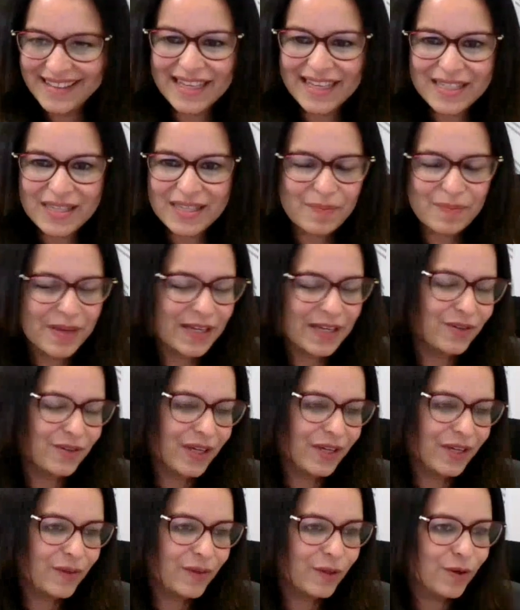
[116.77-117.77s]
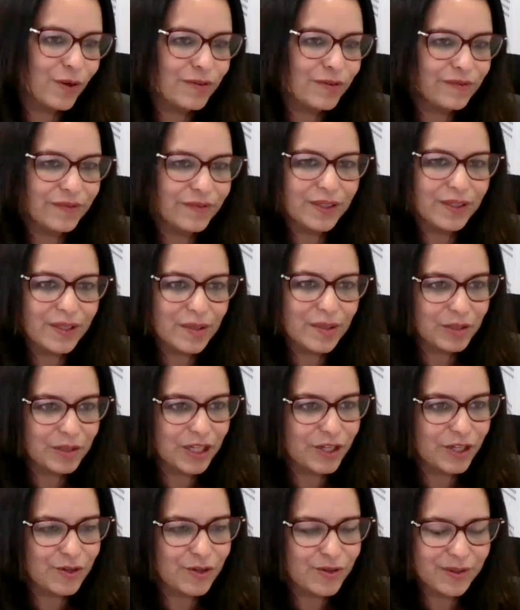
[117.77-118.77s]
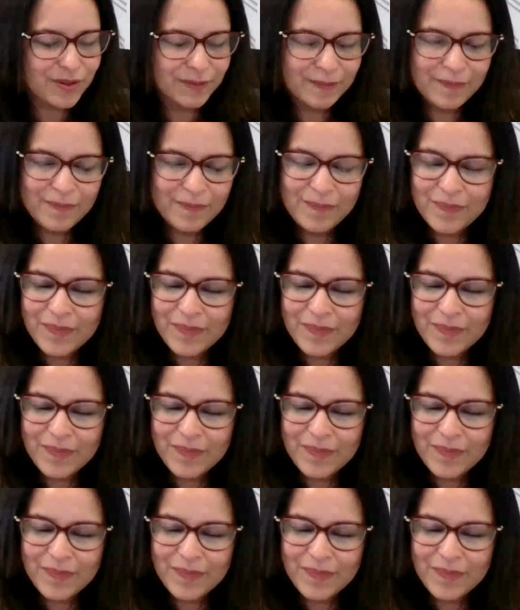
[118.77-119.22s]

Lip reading: that's a big driver of reputation.